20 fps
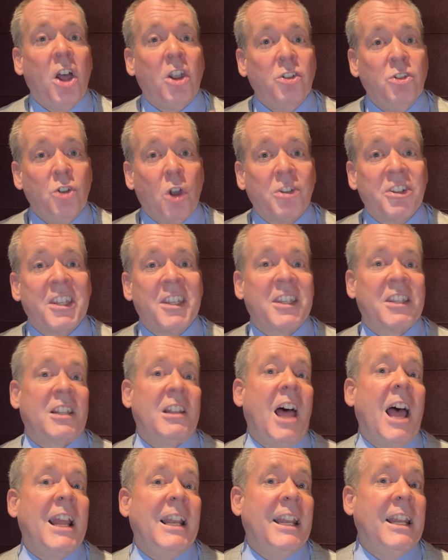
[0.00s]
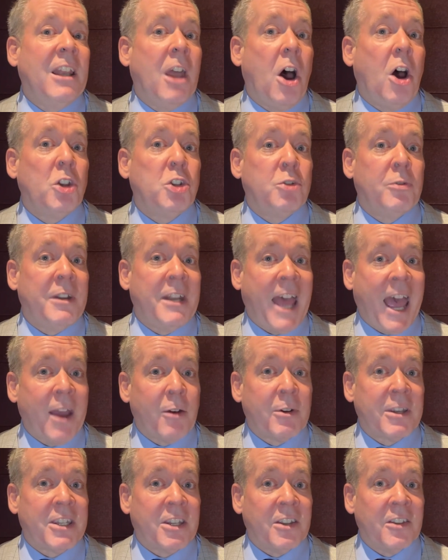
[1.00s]
not a slightly larger
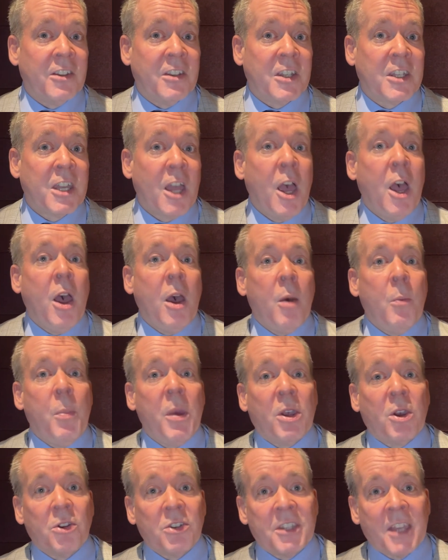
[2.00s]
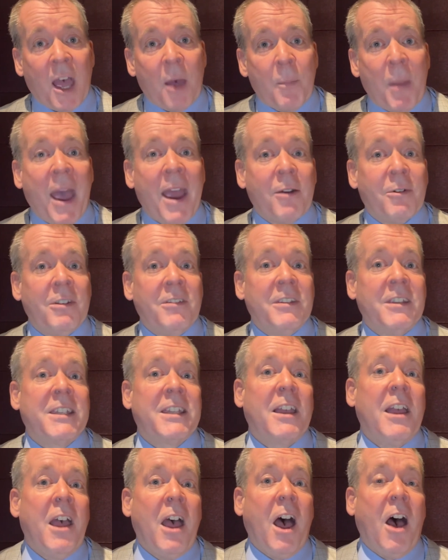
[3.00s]
inheritance because their parents
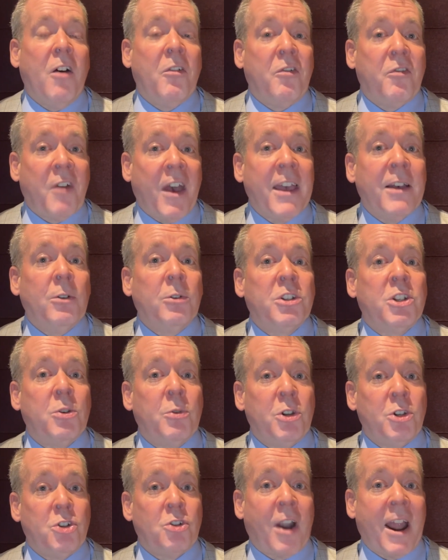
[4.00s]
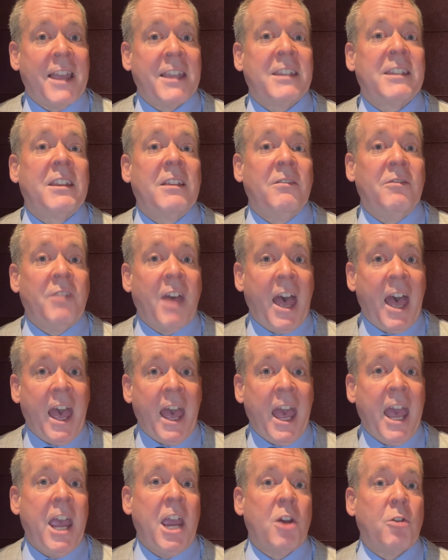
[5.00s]
have failed to address their
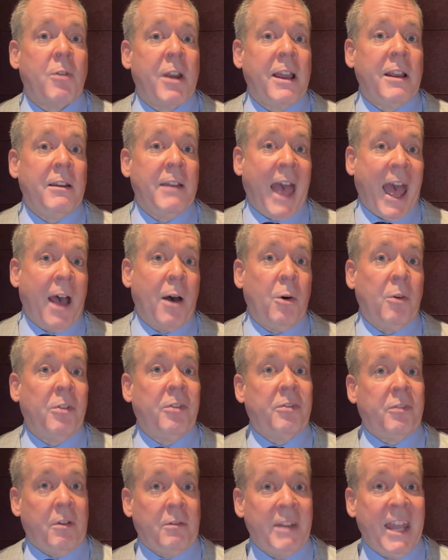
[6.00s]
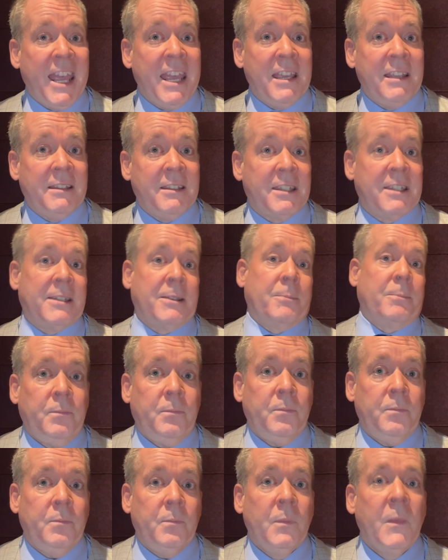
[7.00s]
hearing health needs.
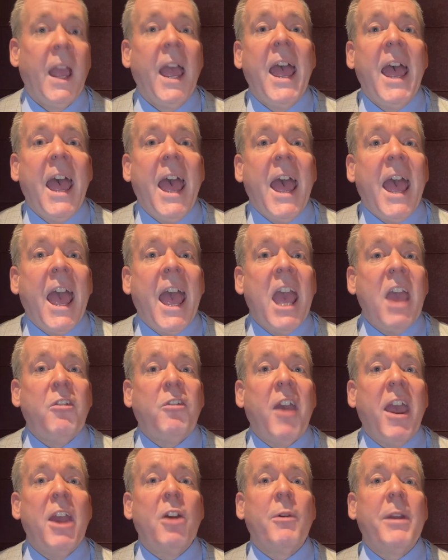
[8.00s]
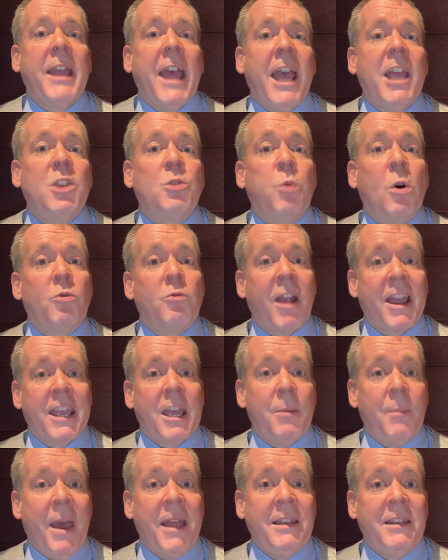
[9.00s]
If hearing aids were
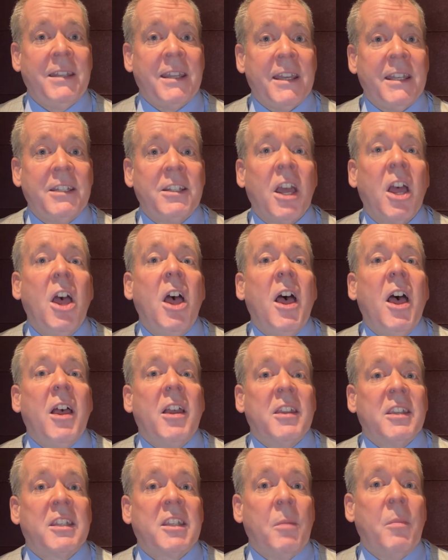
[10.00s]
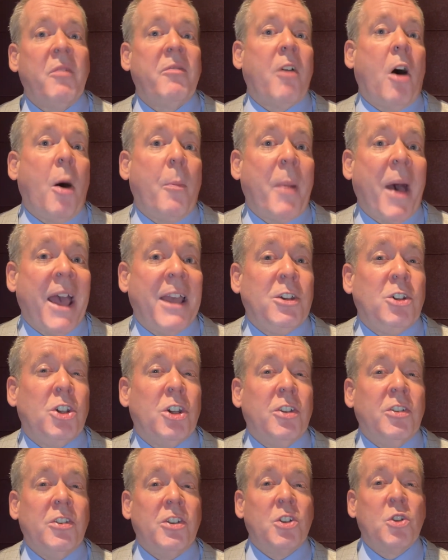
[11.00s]
recommended, some of our
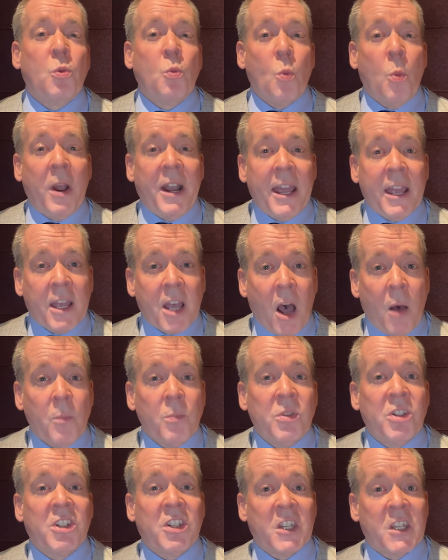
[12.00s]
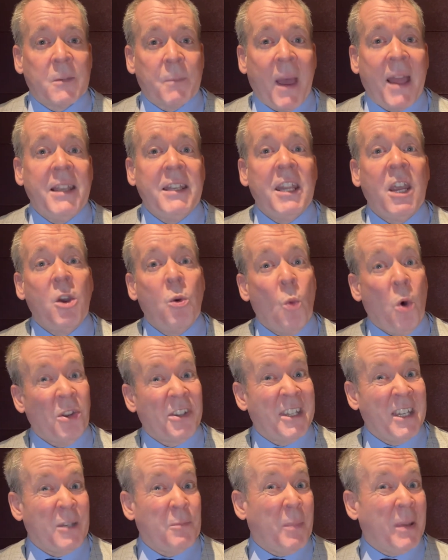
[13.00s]
patients, when it comes to spending
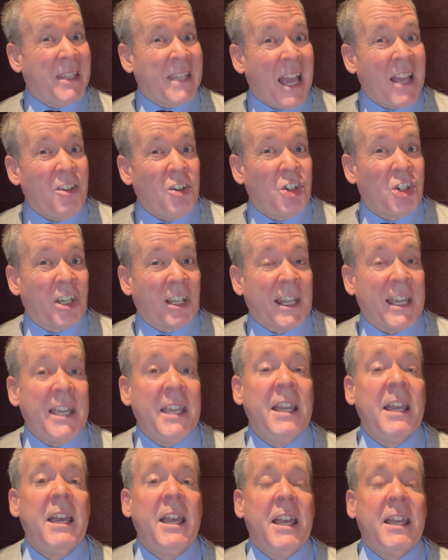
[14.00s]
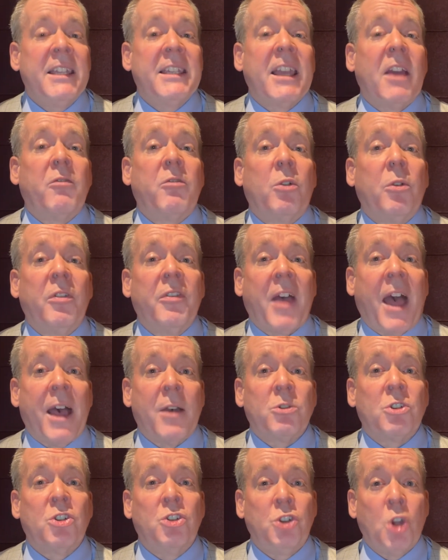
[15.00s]
what is potentially several
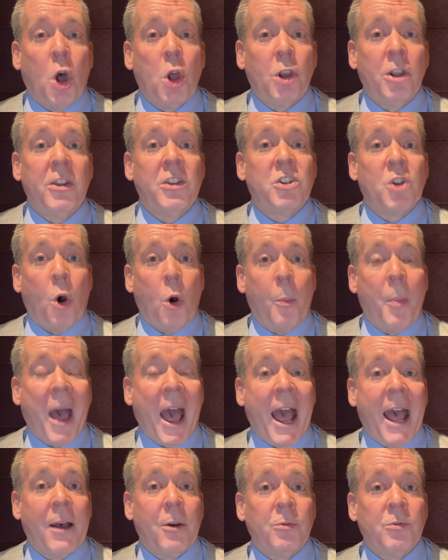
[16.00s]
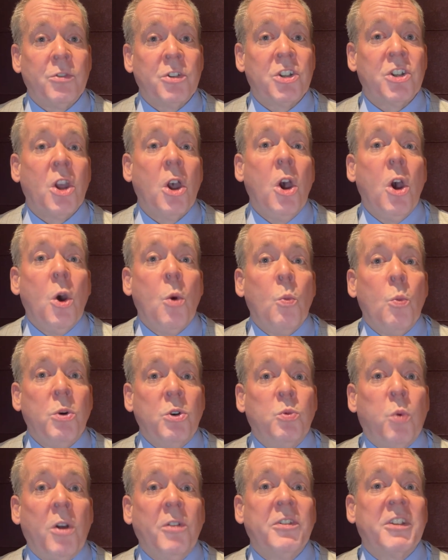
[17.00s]
$1,000s or pounds,
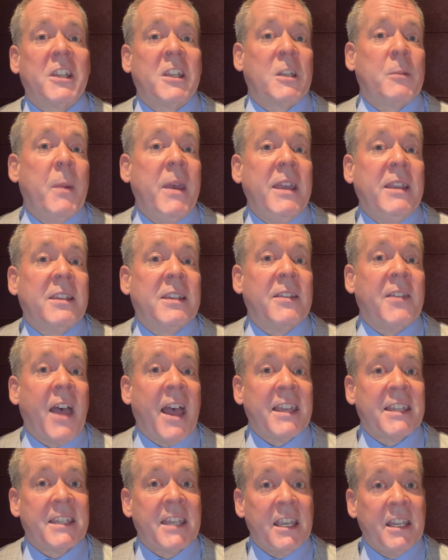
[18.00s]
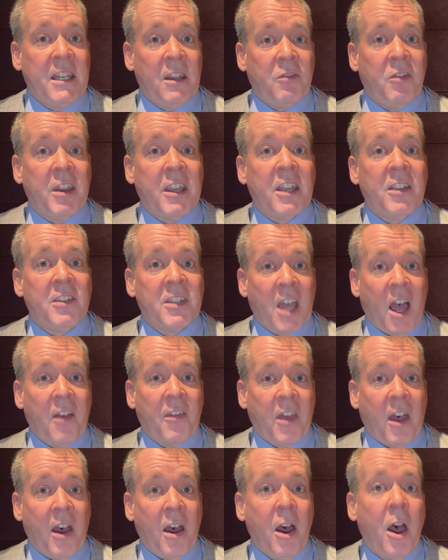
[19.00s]
would want to speak to their significant
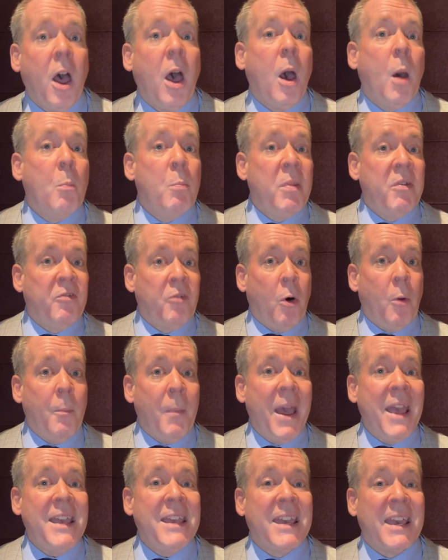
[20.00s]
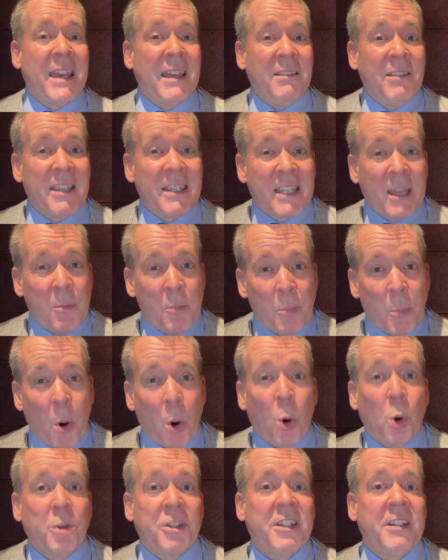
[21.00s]
other before making this
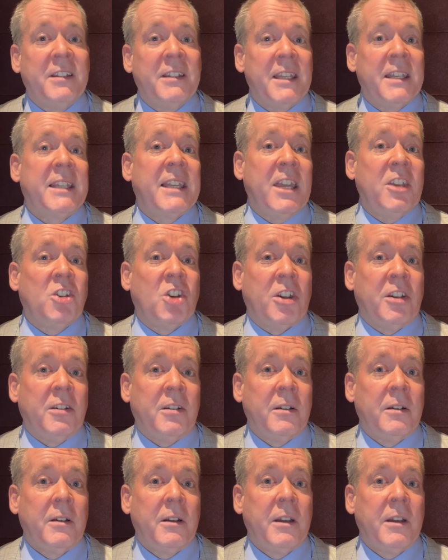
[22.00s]
important decision.